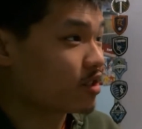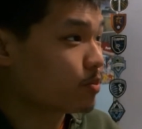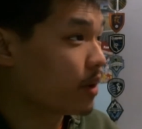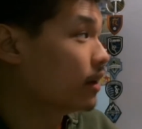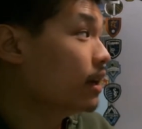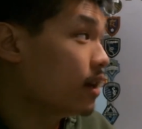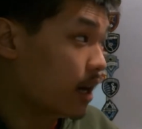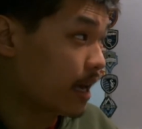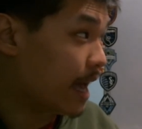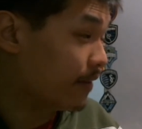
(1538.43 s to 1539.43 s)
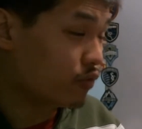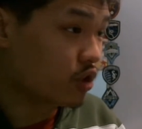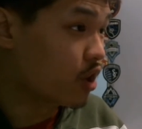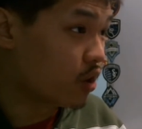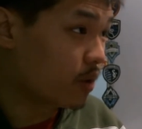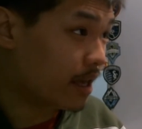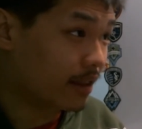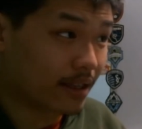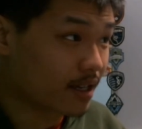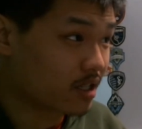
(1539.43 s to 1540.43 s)
But again, you know,
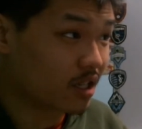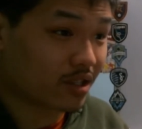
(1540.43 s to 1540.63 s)
this is